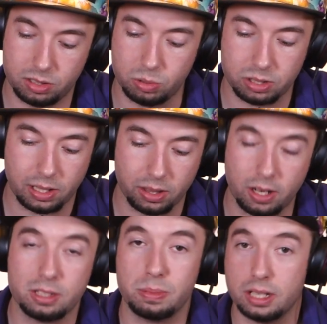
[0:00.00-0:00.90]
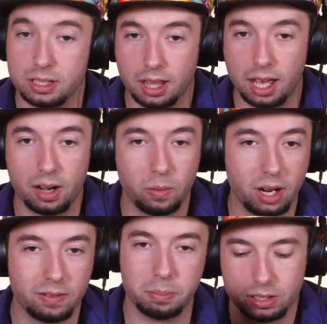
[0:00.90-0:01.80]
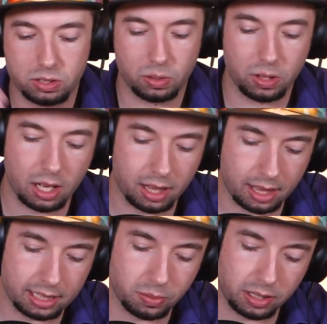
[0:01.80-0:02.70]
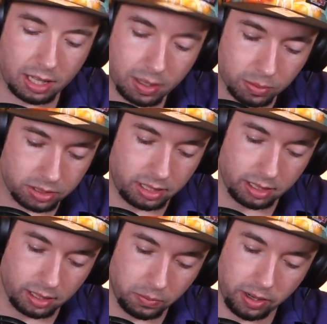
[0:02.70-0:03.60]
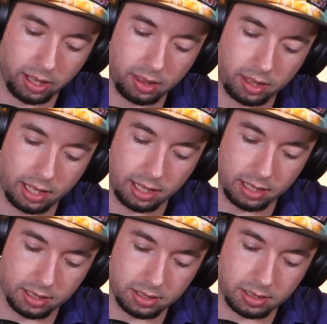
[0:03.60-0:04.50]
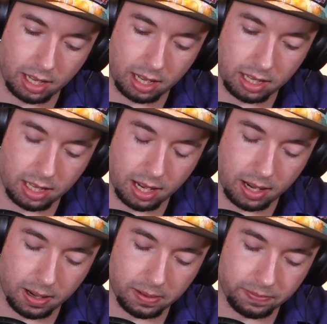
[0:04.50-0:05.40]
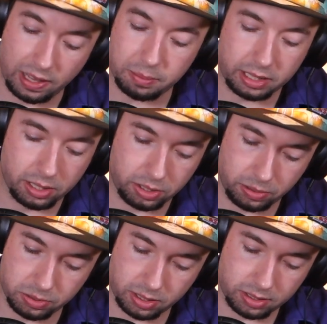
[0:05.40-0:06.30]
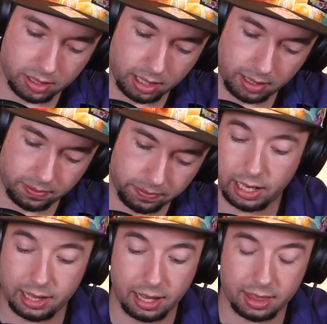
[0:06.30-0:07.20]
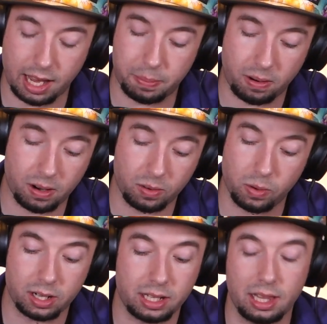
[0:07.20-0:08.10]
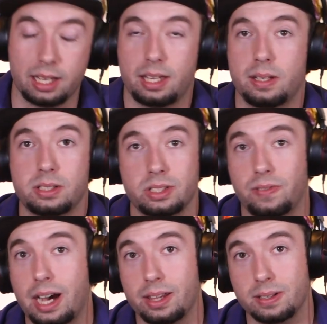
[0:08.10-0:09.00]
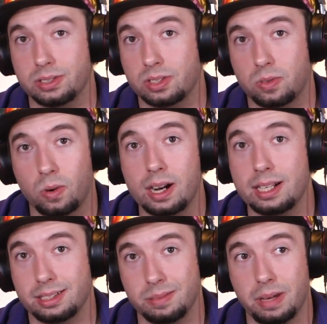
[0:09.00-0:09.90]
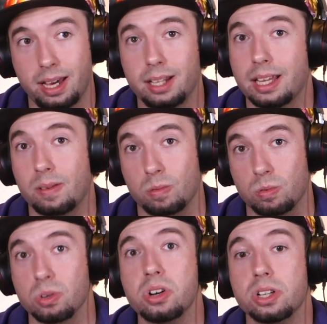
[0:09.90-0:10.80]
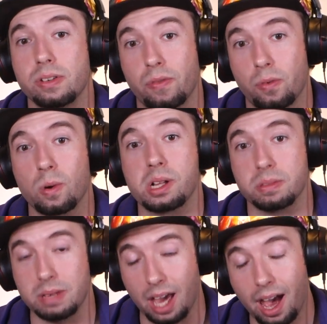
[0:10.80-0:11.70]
suicidal thoughts because of that or whatever. So that's what he was dealing with, is a family issues, I'll say. And that part where he like kills his father is crazy, man. That really freaked me